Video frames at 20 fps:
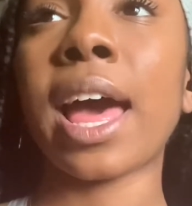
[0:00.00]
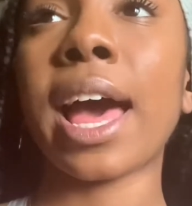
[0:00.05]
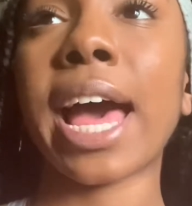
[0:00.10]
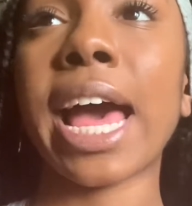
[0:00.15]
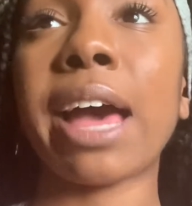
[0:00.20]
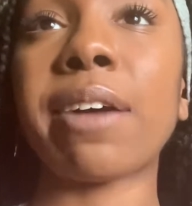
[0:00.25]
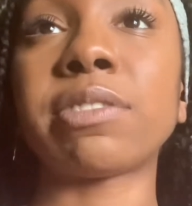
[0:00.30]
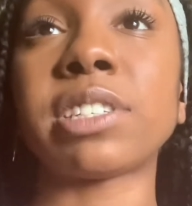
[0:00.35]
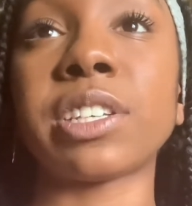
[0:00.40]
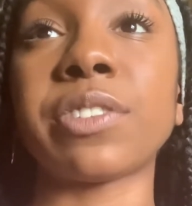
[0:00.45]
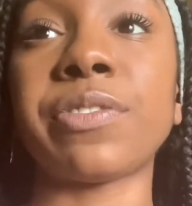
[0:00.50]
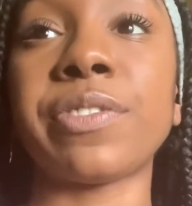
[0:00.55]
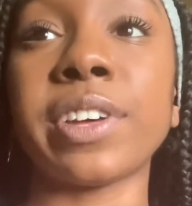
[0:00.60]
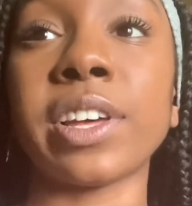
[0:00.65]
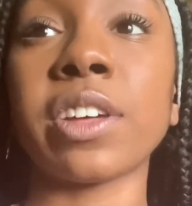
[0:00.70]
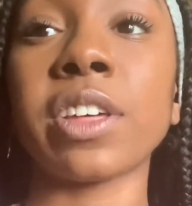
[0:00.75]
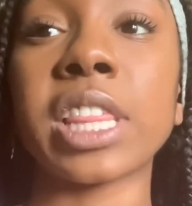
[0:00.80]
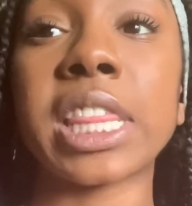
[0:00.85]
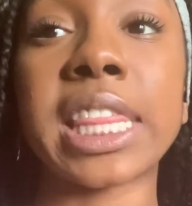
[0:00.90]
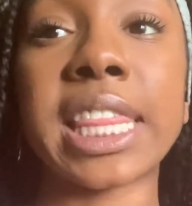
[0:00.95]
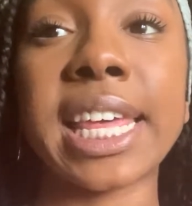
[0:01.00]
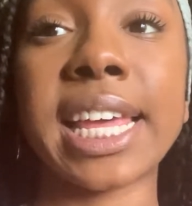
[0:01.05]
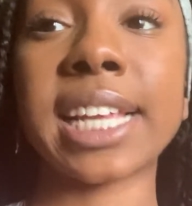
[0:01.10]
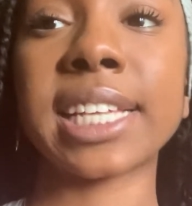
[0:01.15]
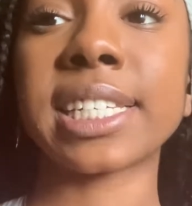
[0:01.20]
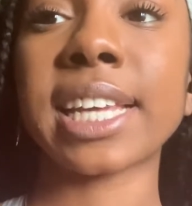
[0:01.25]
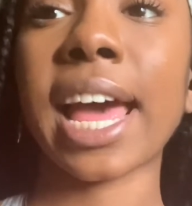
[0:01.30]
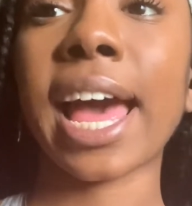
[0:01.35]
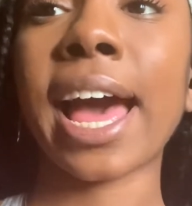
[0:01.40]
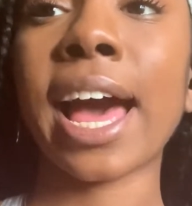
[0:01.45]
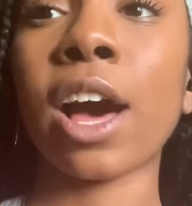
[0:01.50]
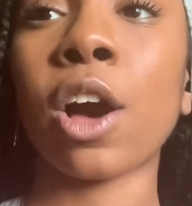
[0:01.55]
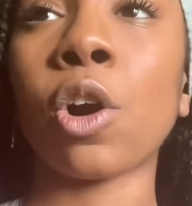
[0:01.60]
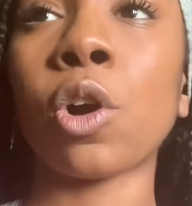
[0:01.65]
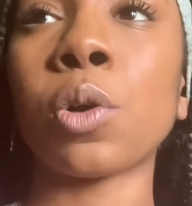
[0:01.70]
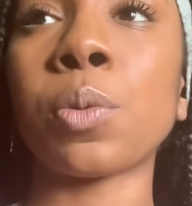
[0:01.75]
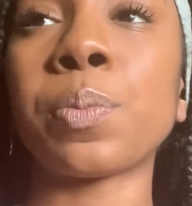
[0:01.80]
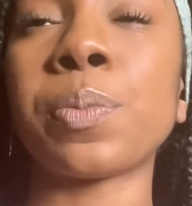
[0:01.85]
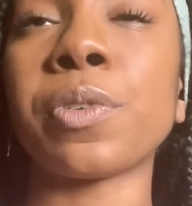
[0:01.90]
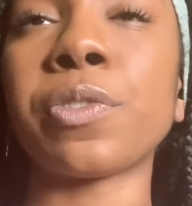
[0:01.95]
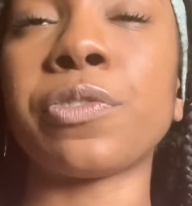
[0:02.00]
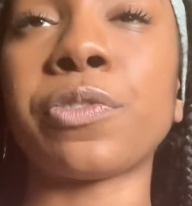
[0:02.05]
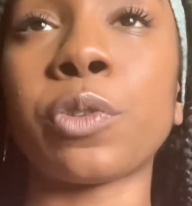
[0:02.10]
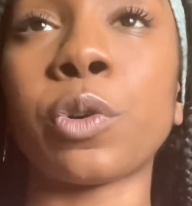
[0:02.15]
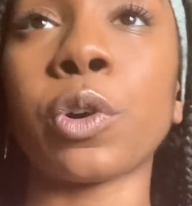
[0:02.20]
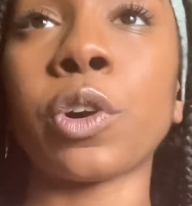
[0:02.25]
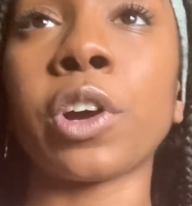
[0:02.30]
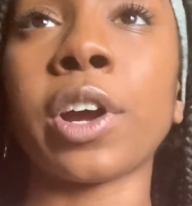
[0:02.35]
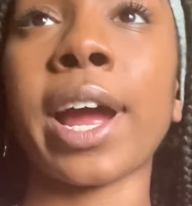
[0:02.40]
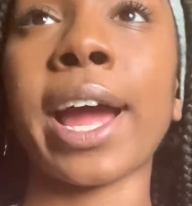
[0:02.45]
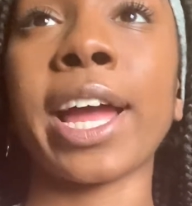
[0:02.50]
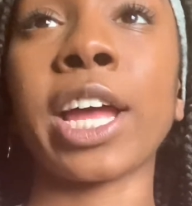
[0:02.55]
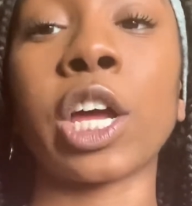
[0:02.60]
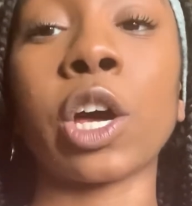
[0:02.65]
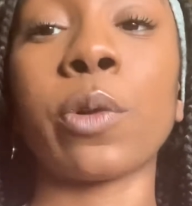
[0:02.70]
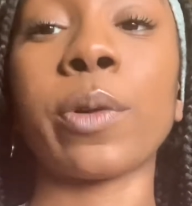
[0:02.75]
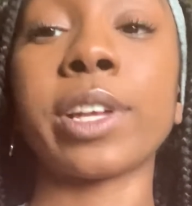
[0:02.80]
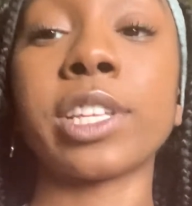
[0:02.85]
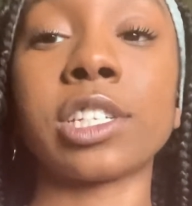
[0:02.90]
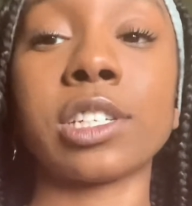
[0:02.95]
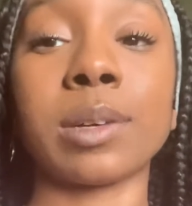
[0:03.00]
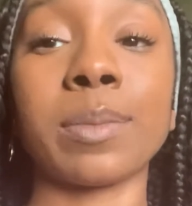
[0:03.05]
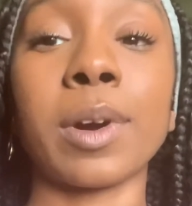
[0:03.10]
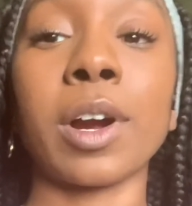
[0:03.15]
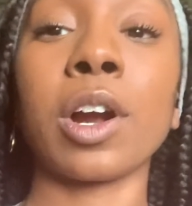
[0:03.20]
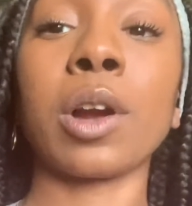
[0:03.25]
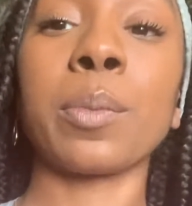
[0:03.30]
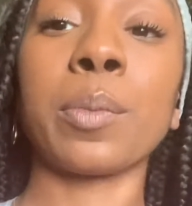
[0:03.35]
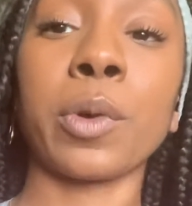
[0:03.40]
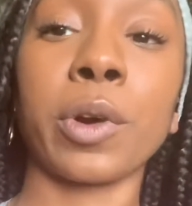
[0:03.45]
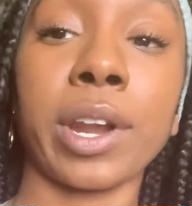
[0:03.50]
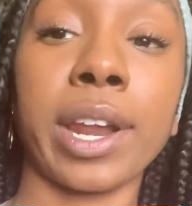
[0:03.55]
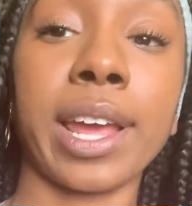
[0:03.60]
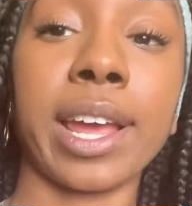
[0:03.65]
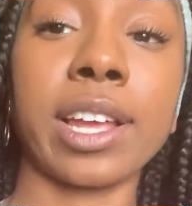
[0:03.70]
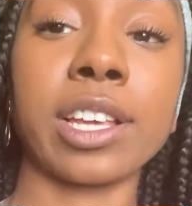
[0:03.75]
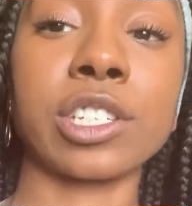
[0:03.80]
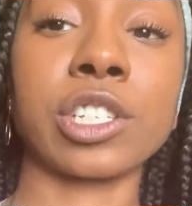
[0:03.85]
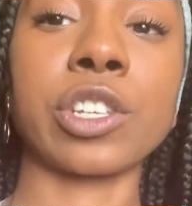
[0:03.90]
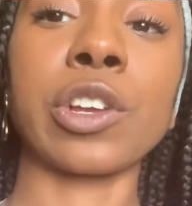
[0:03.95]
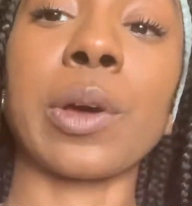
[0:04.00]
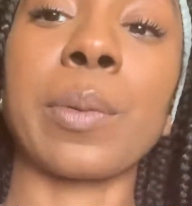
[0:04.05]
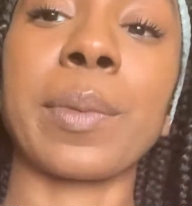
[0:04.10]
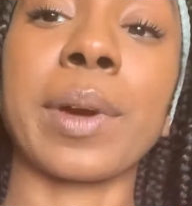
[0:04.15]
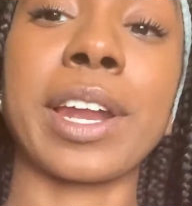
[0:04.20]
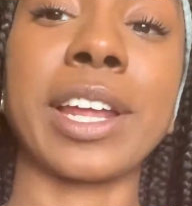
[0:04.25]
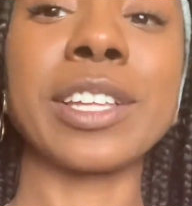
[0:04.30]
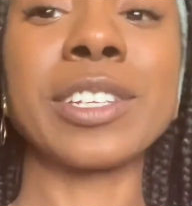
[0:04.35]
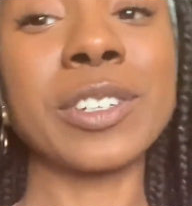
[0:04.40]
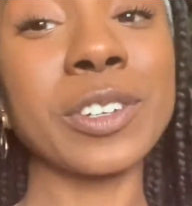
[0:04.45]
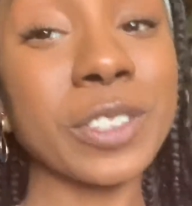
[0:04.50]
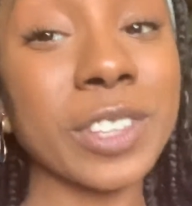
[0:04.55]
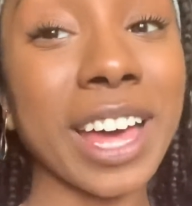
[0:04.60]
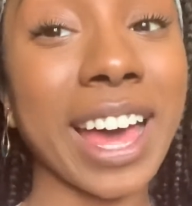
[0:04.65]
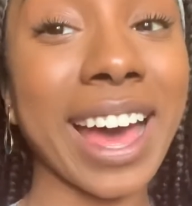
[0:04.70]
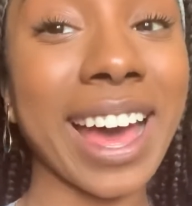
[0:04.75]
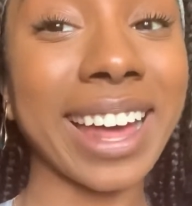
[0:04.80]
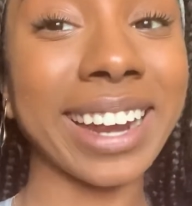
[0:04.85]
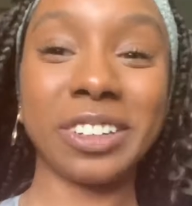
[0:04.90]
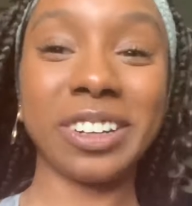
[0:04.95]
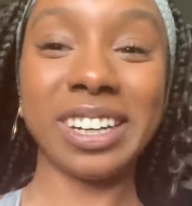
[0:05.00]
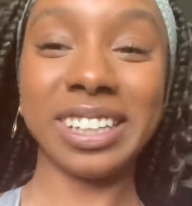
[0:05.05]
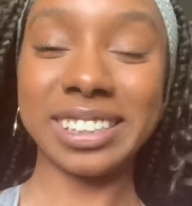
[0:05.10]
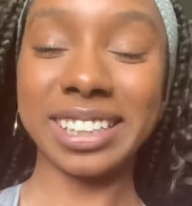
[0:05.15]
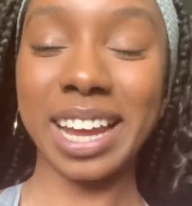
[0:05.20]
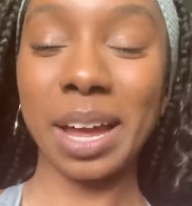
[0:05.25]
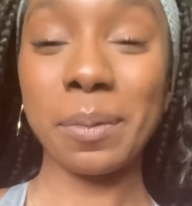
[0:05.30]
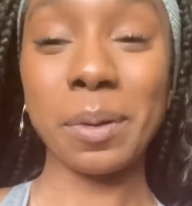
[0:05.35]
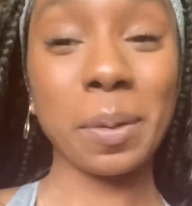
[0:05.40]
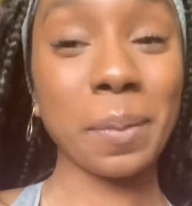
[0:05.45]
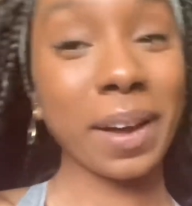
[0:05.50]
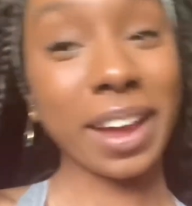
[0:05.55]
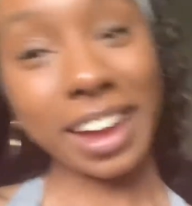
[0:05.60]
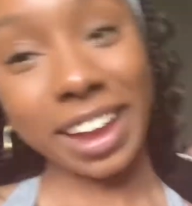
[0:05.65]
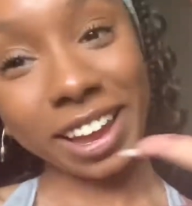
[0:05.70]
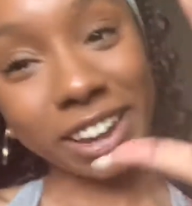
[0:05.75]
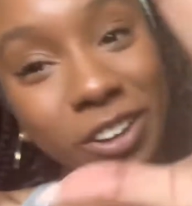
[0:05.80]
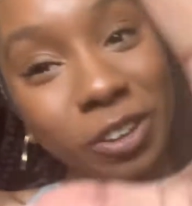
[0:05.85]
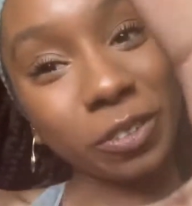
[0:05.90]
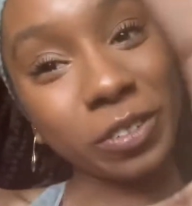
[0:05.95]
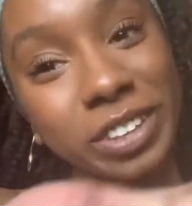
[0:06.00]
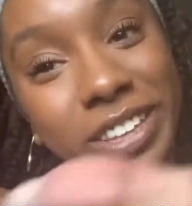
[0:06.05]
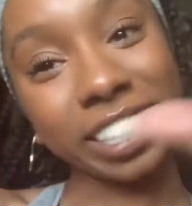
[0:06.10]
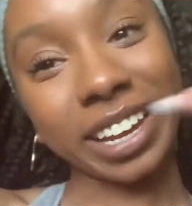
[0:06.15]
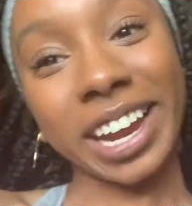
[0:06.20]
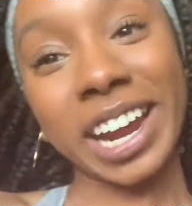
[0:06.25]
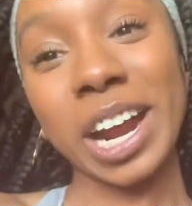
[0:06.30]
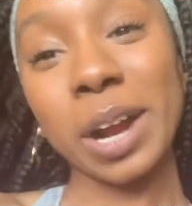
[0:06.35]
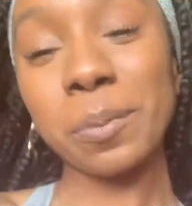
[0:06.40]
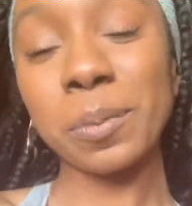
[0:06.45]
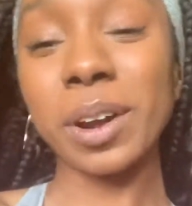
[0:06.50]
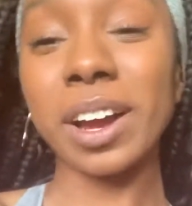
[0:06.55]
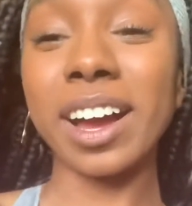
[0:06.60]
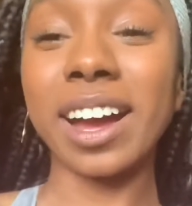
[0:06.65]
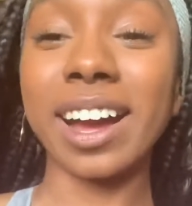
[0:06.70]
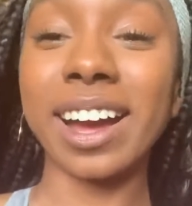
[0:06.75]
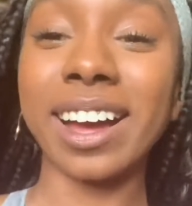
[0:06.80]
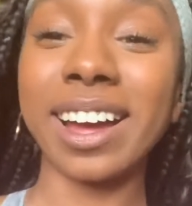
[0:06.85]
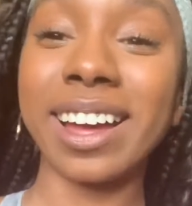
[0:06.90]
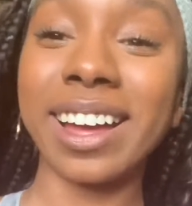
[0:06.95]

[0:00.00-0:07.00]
I have to fill this out before I go in tomorrow morning, so I'm gonna do that. As soon as I put my hand over the camera